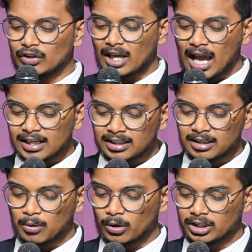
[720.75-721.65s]
with
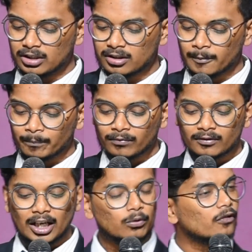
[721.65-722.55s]
antibodies
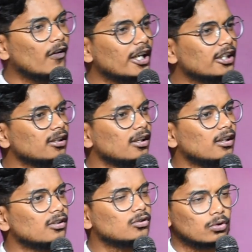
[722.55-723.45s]
that would fight
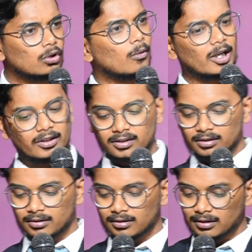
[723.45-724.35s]

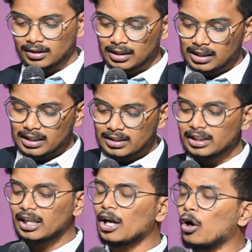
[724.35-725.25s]
coronavirus.
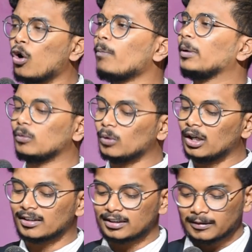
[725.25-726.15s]
See, they hope it
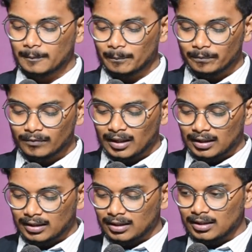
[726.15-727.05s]
works.
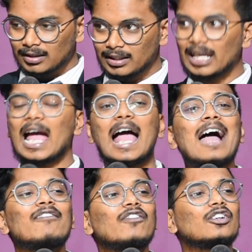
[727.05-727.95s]
They
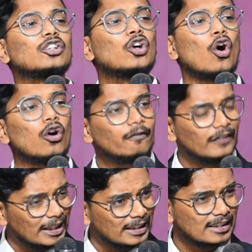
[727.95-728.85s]
have
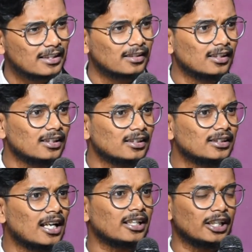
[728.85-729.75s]
confidence
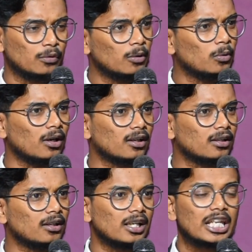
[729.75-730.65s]
that it will
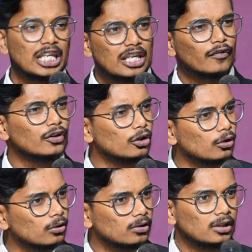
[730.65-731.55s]
work even
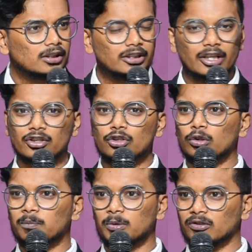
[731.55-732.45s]
though there is
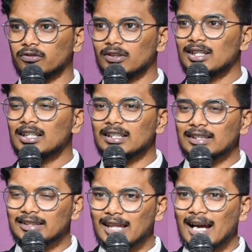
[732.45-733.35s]
no proof.
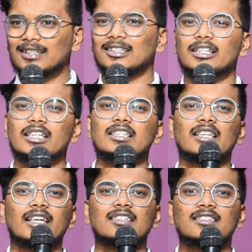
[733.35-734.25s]
That
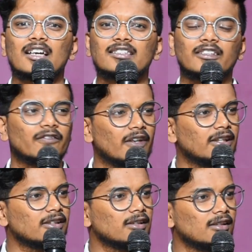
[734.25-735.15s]
is exercising
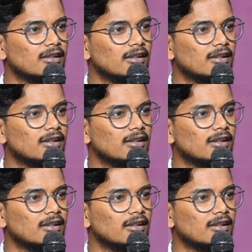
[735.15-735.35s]
faith.